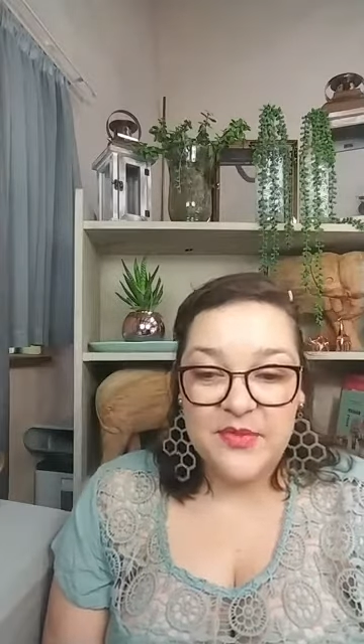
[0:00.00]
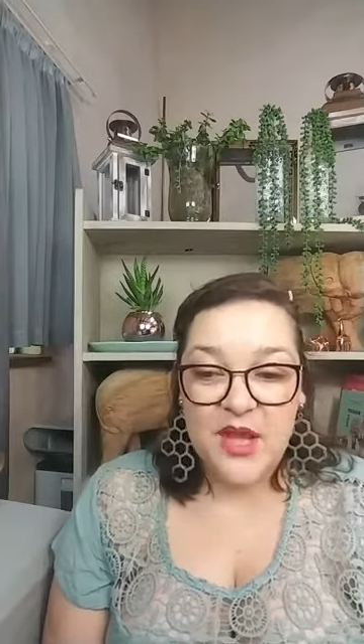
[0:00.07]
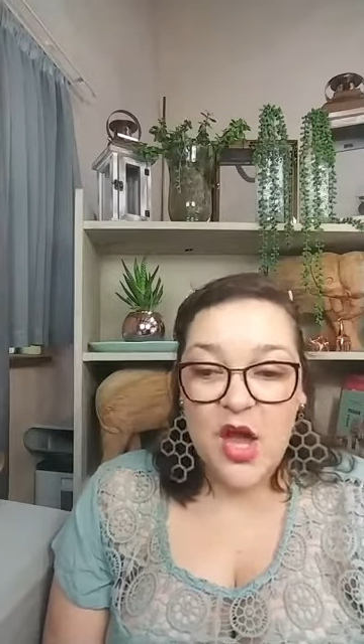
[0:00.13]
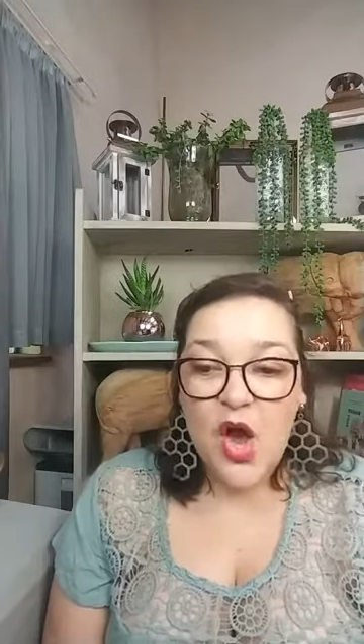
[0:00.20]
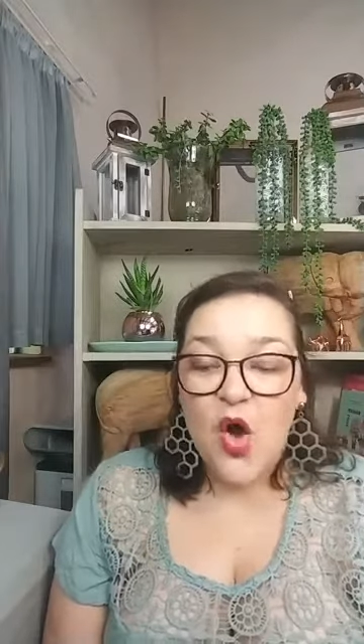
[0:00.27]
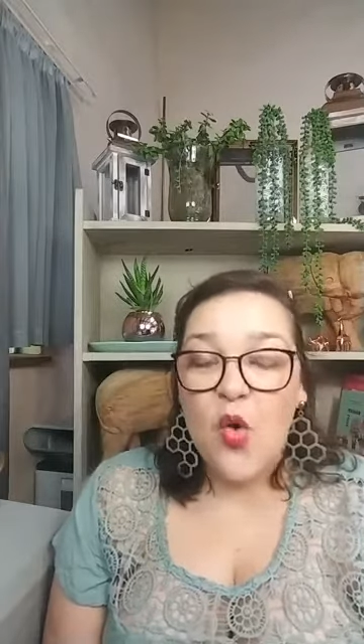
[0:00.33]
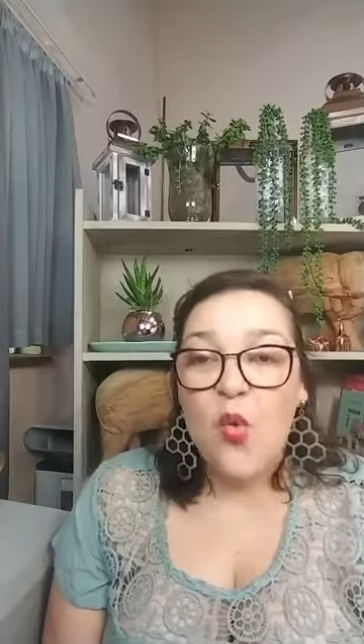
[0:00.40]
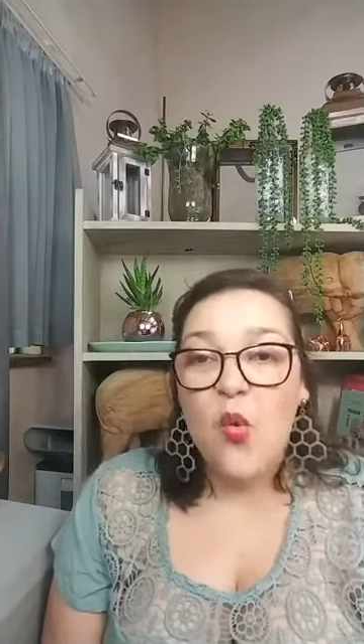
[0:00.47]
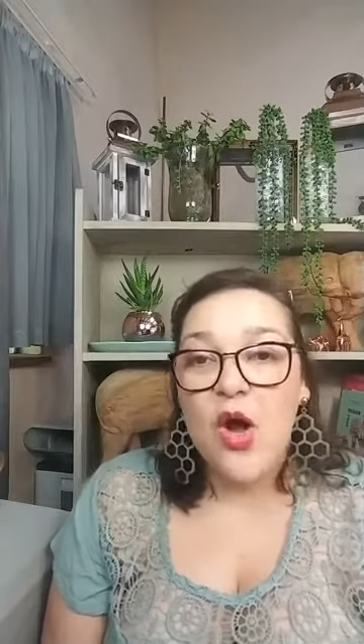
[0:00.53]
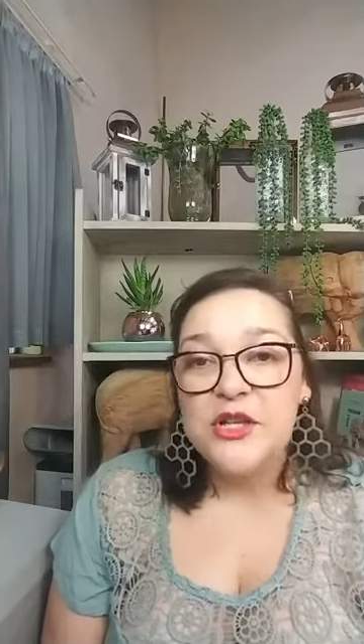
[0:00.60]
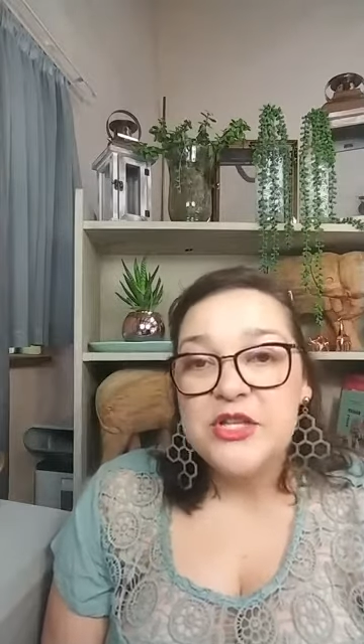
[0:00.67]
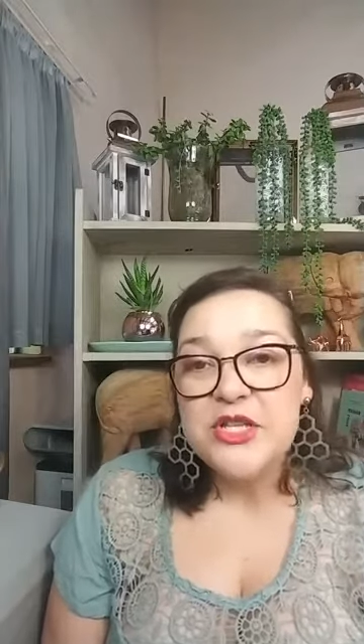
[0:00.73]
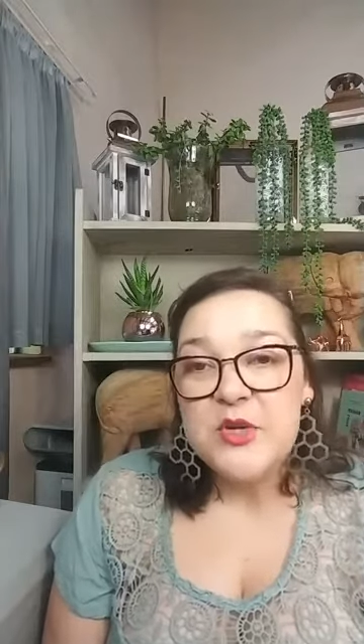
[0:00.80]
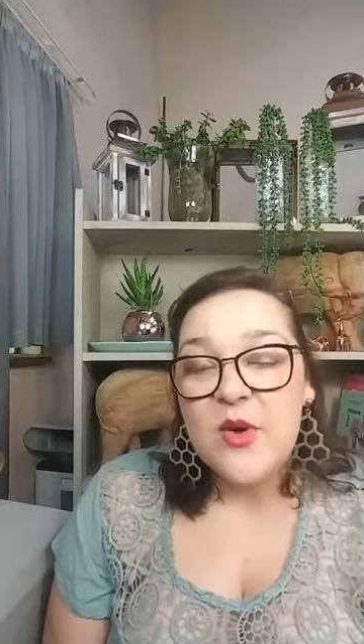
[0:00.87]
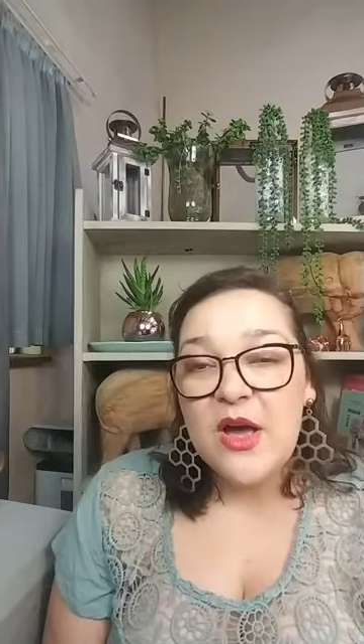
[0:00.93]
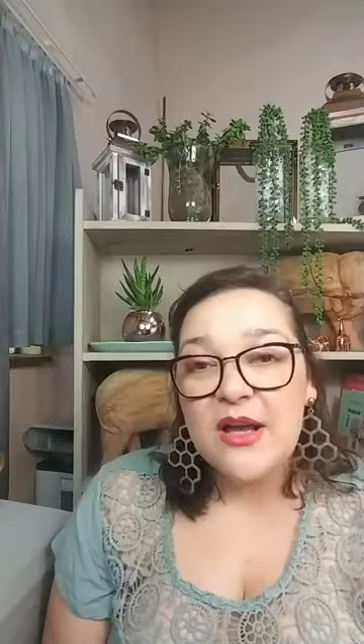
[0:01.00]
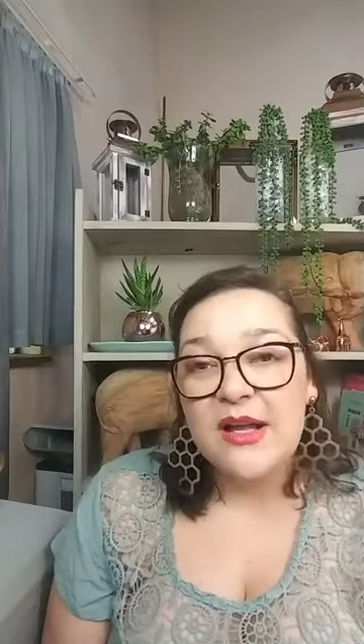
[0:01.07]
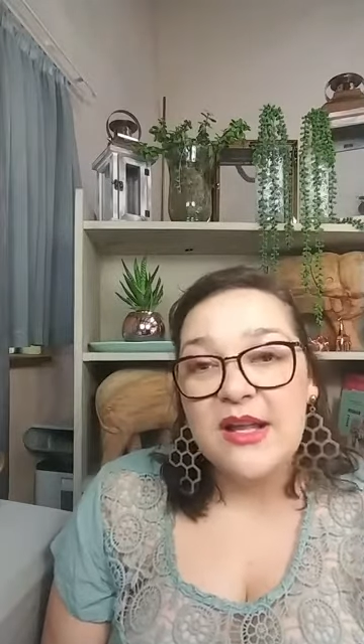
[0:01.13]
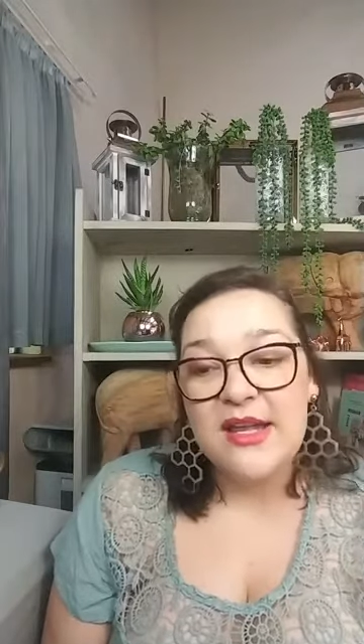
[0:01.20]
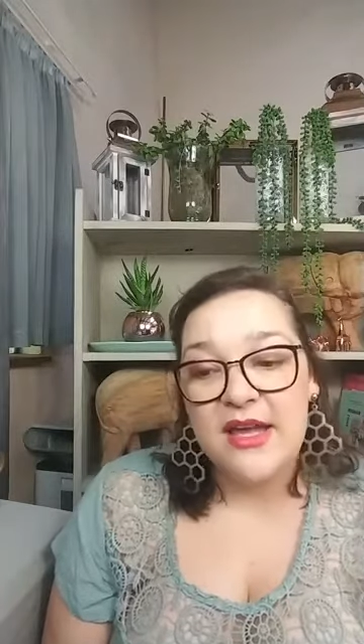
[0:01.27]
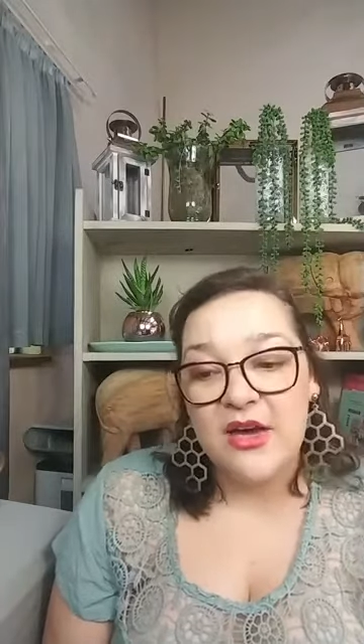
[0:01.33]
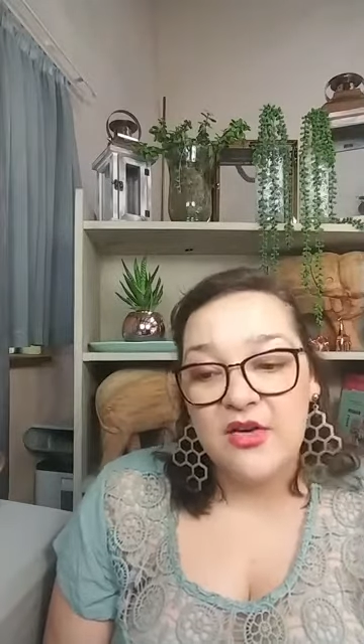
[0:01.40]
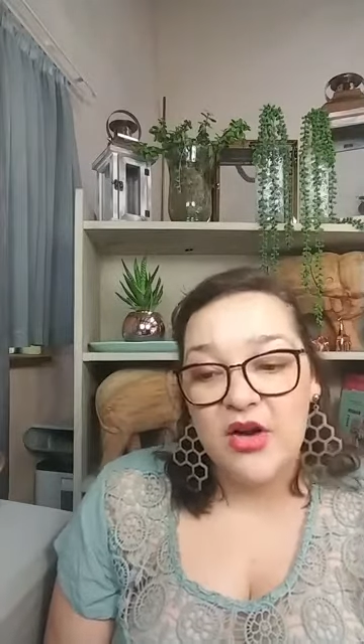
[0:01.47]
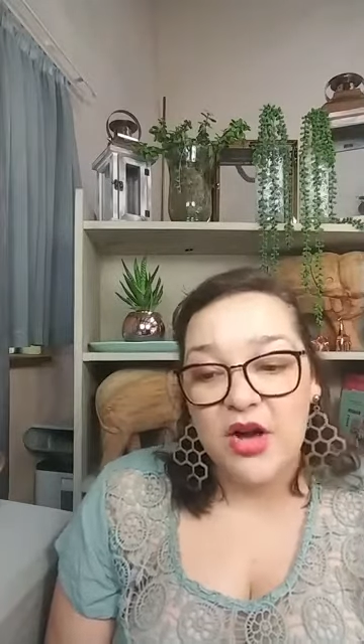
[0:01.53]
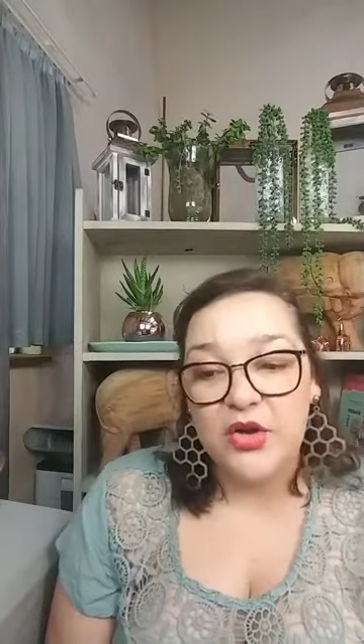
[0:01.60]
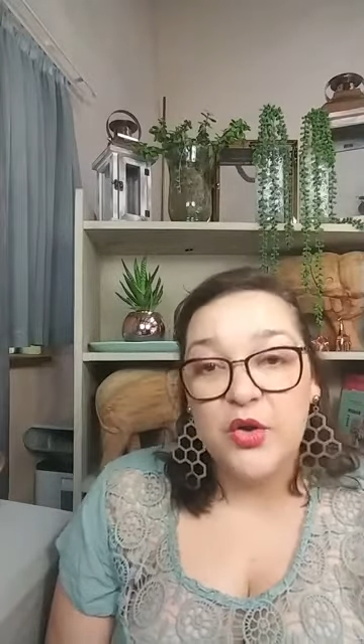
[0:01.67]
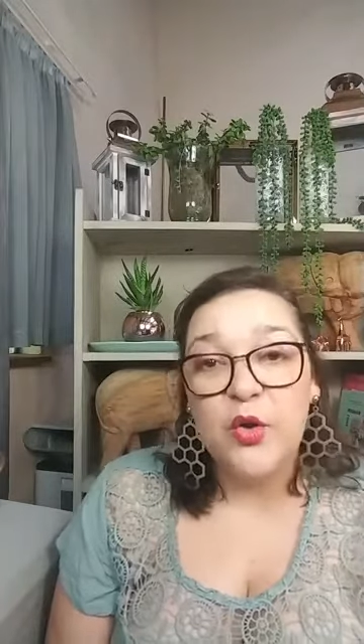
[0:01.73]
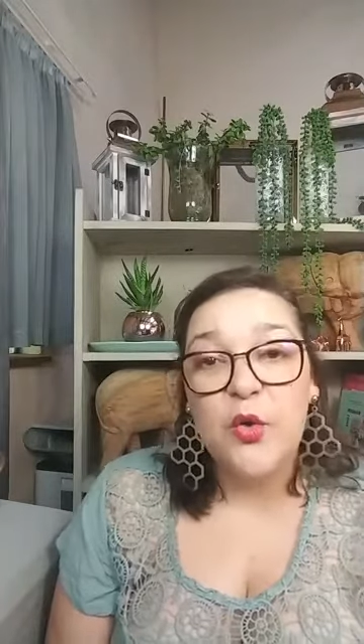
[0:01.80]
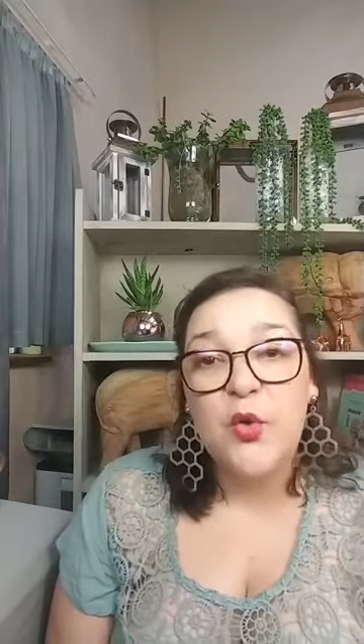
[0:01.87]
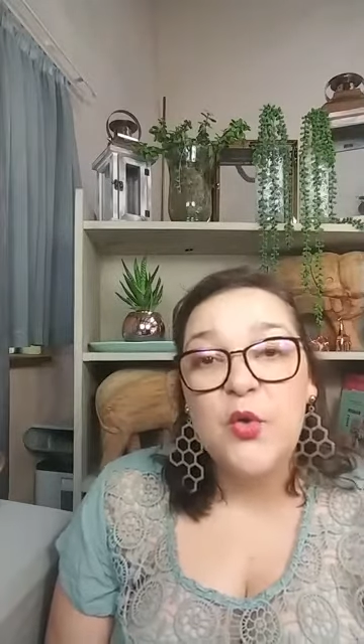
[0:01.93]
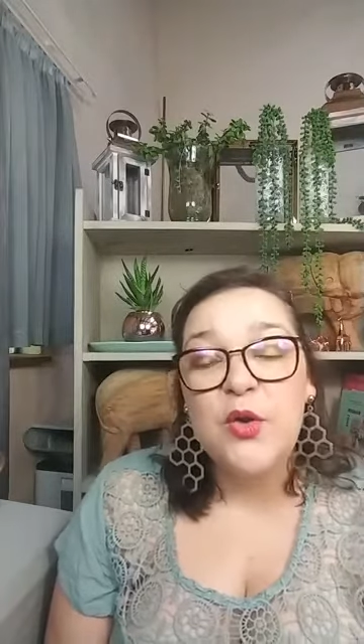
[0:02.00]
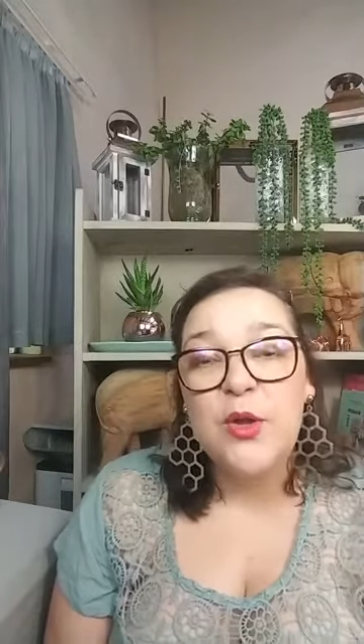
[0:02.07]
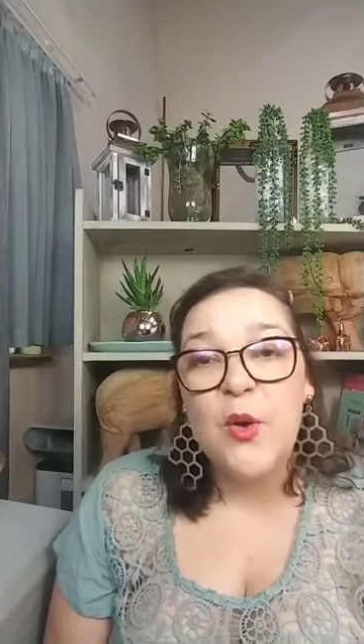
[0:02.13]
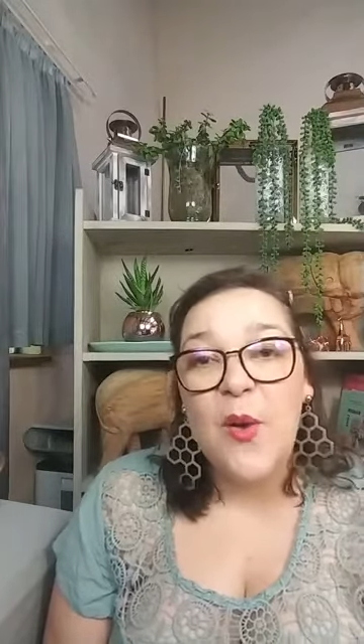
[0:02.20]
Once you are clear on who your